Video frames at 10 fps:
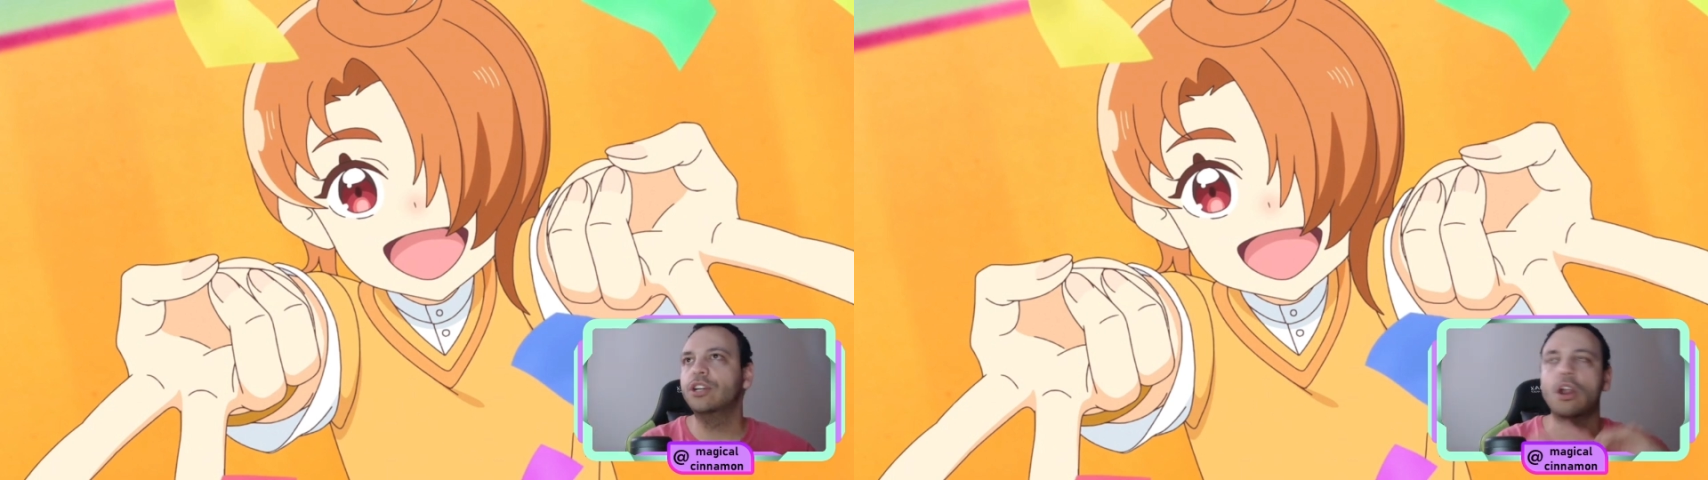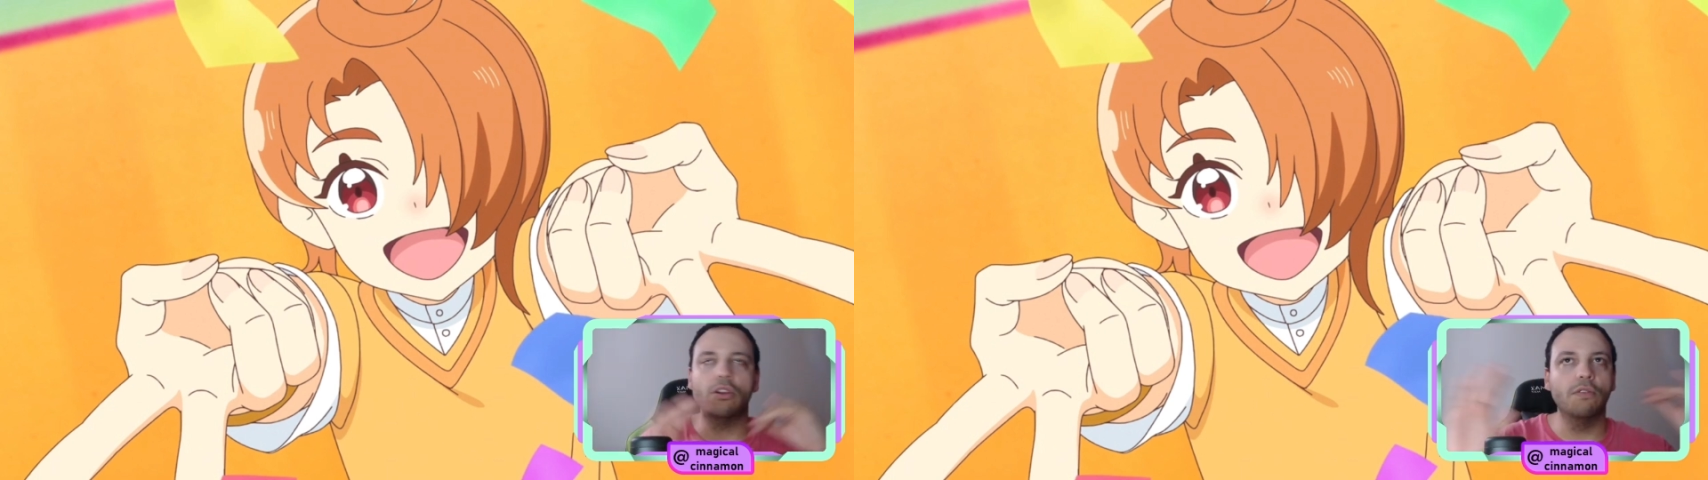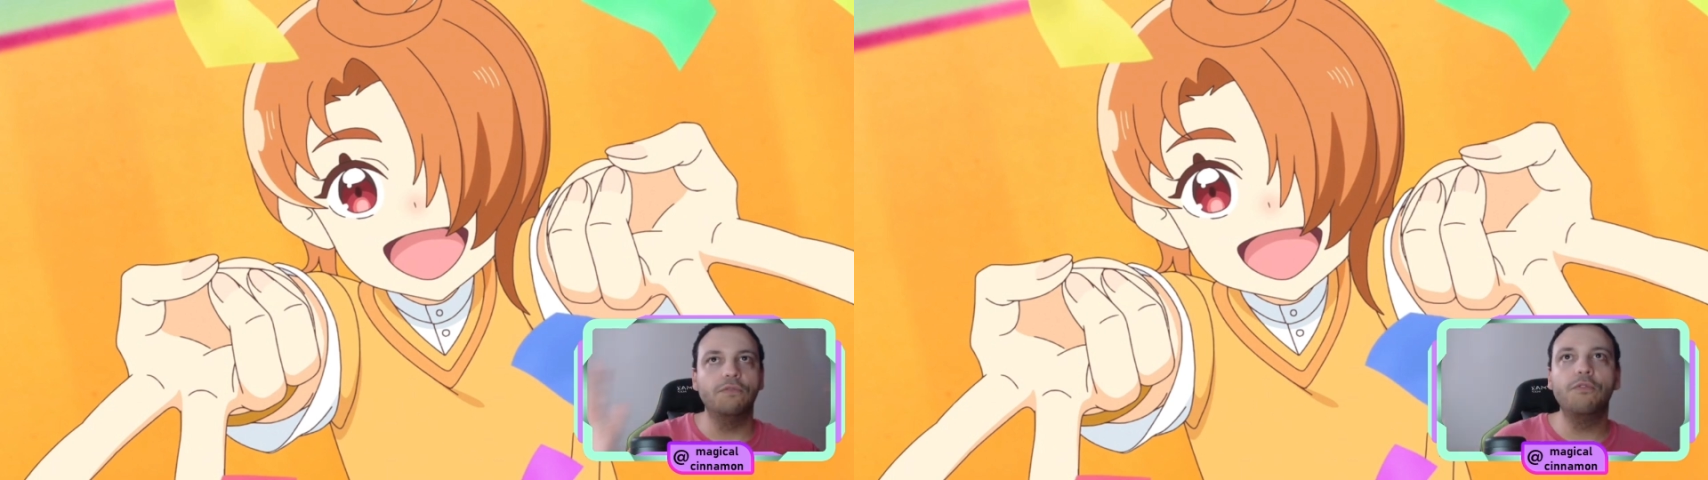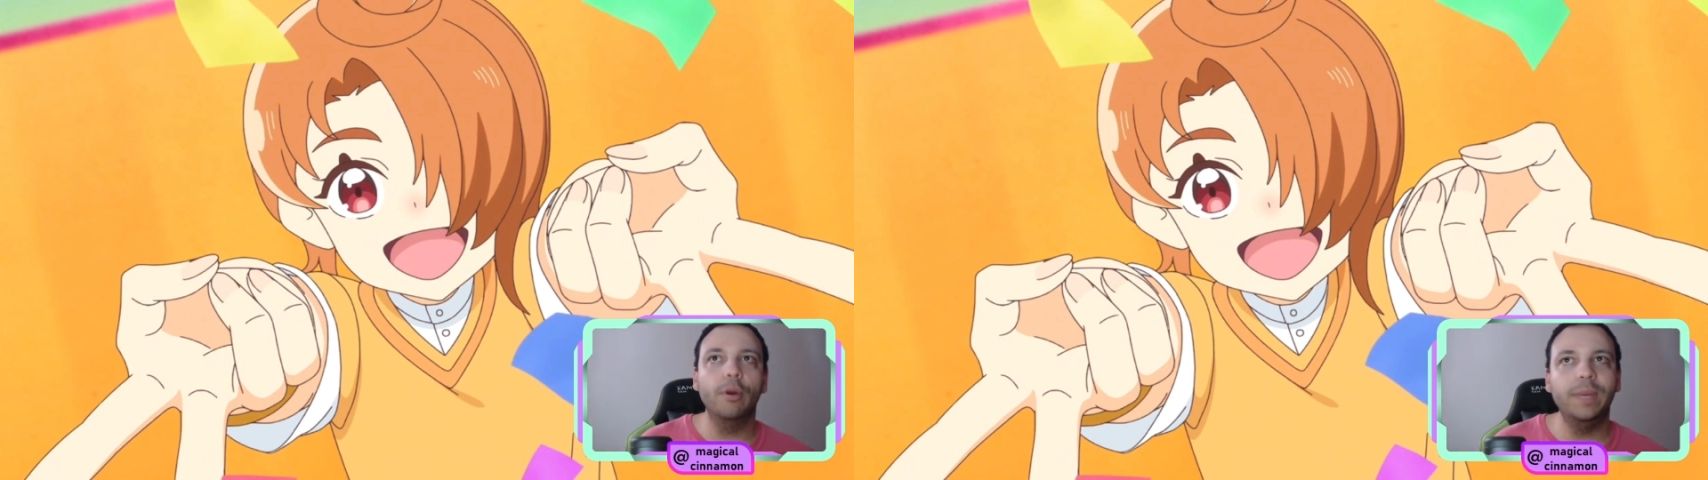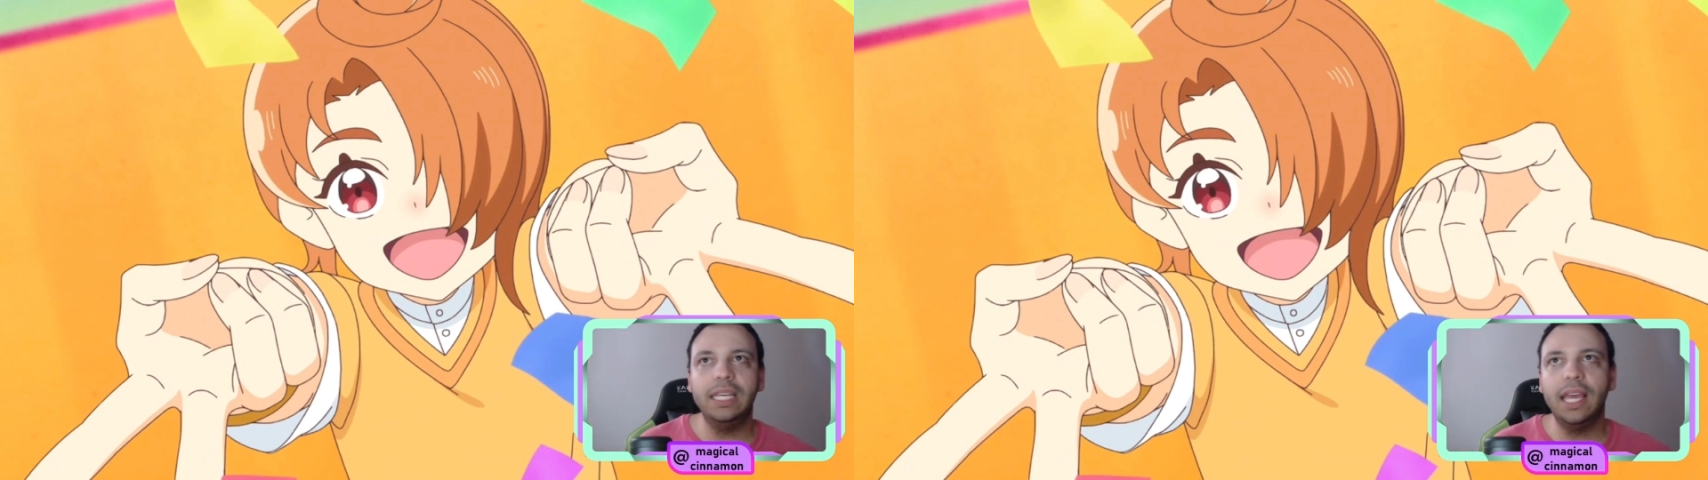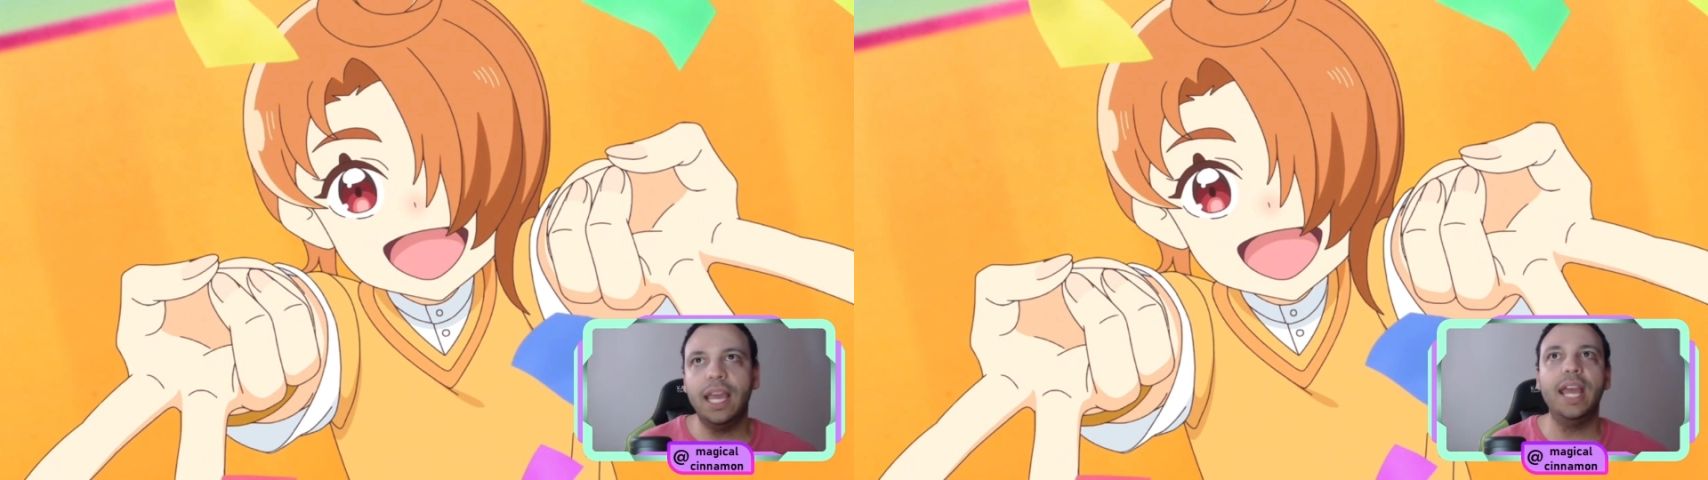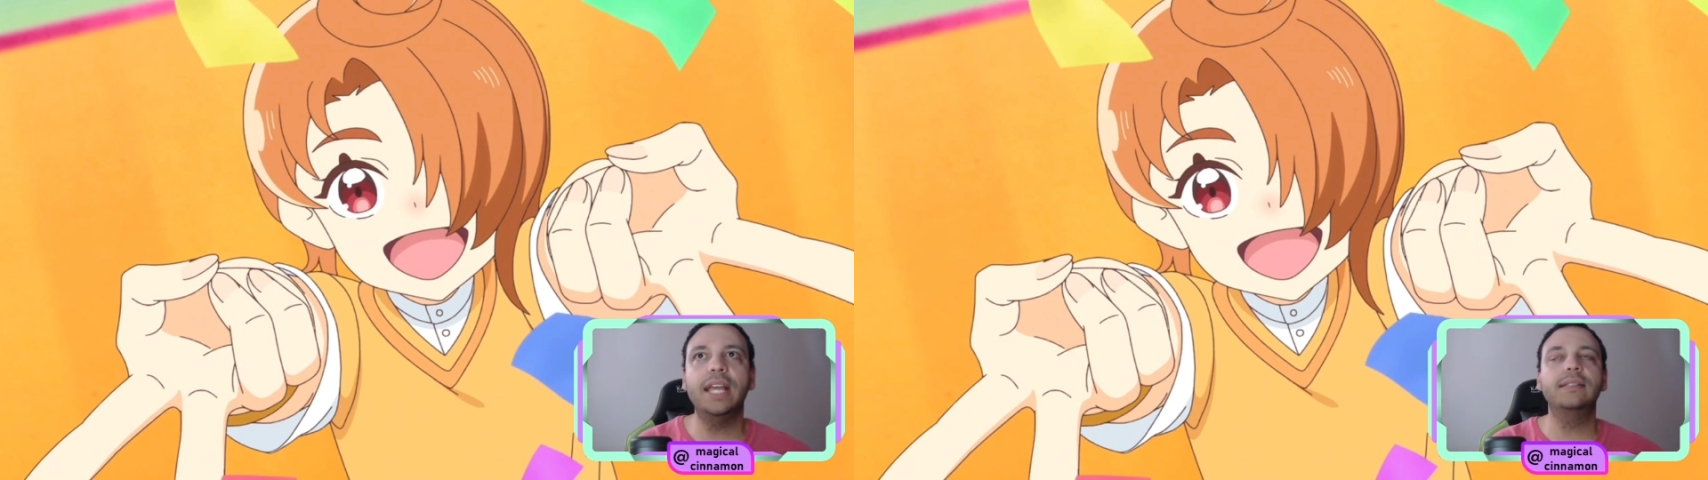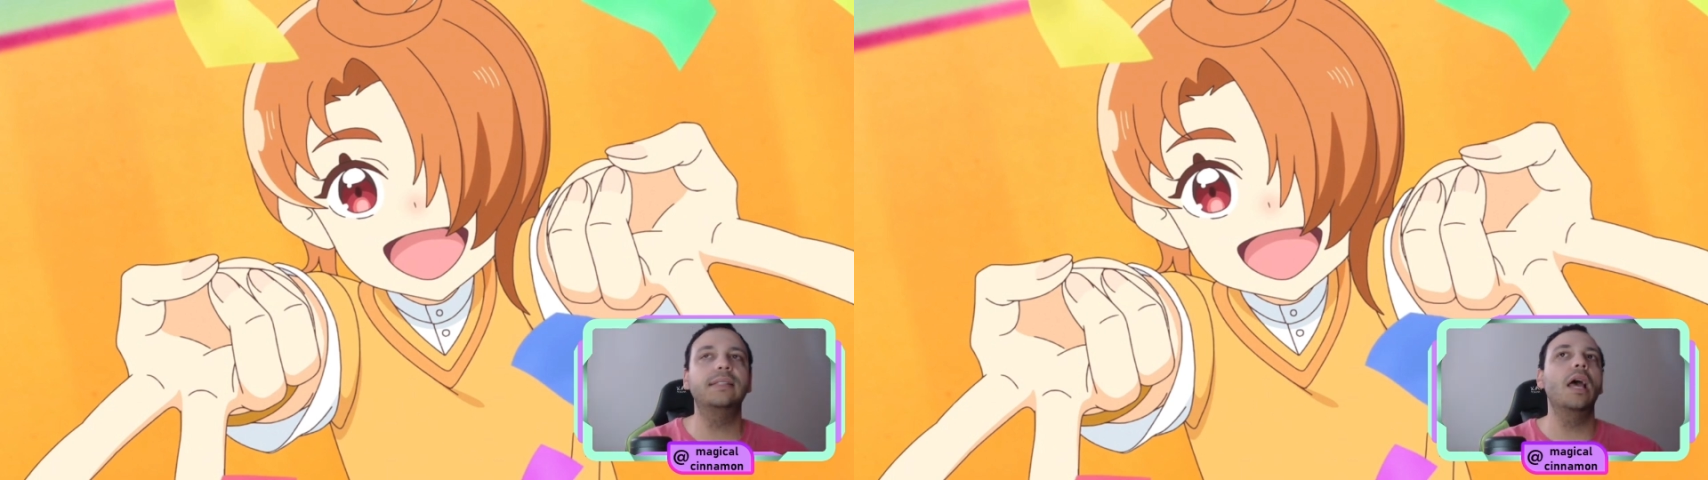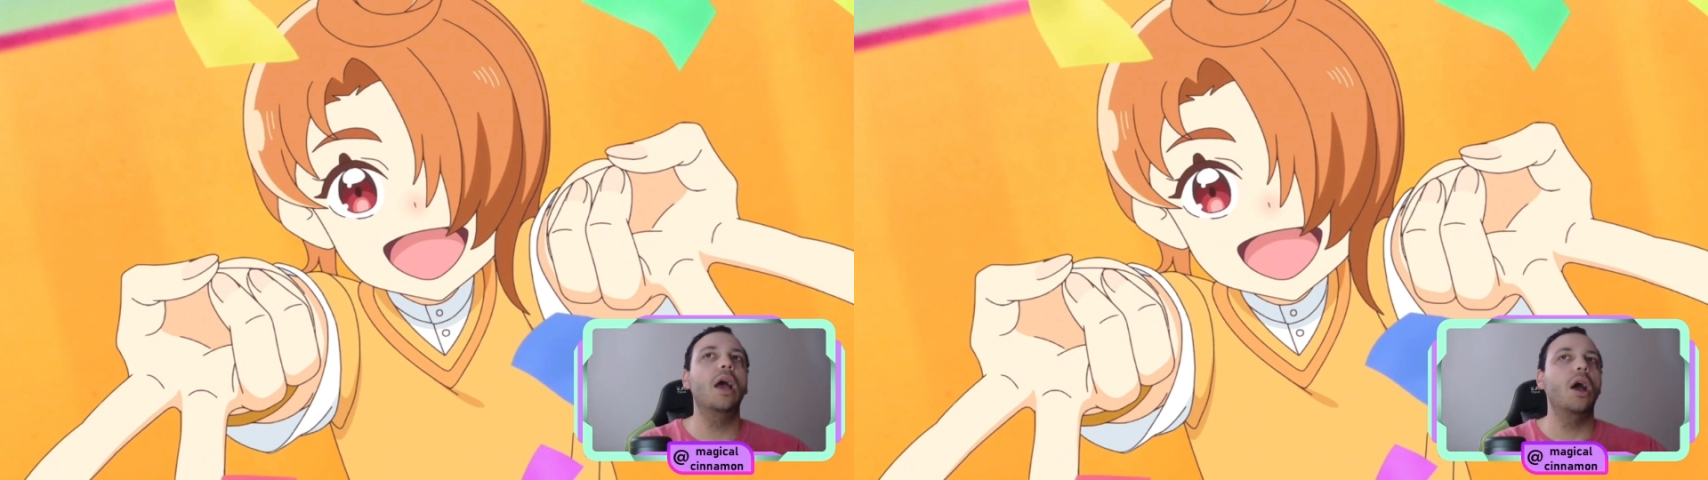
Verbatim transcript: non-conforming kids,